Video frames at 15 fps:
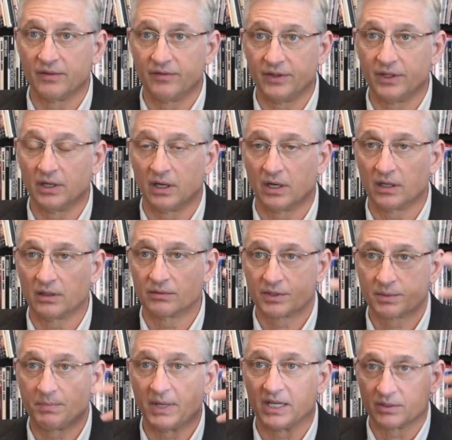the VR
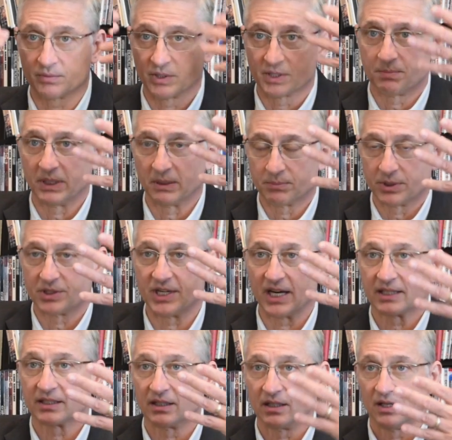space what's being
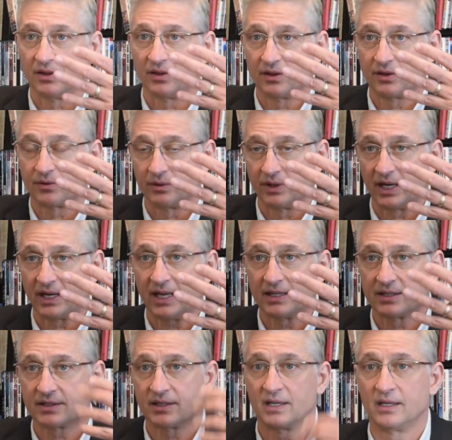projected on through that
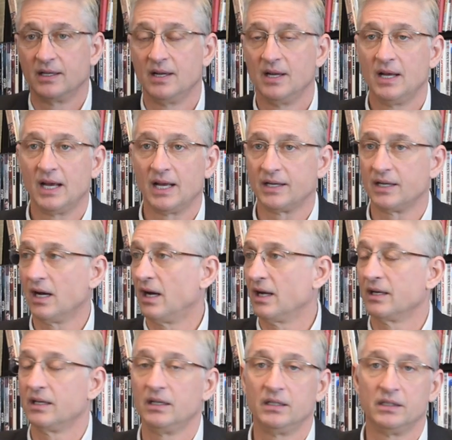headset, and
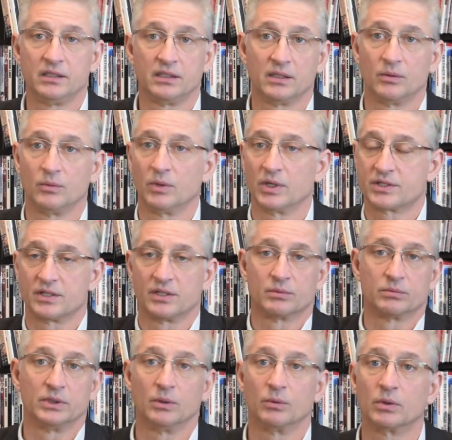not, you know, what's in the
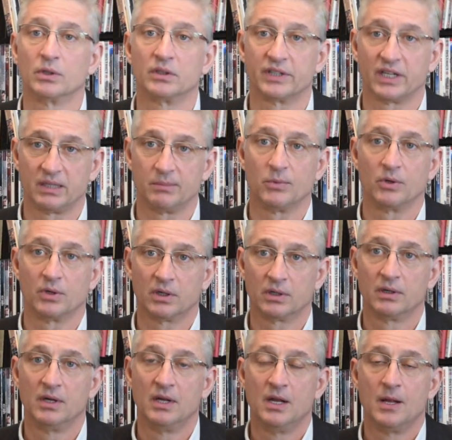real world anymore.
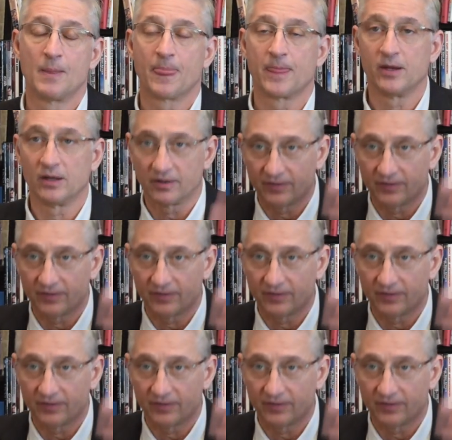You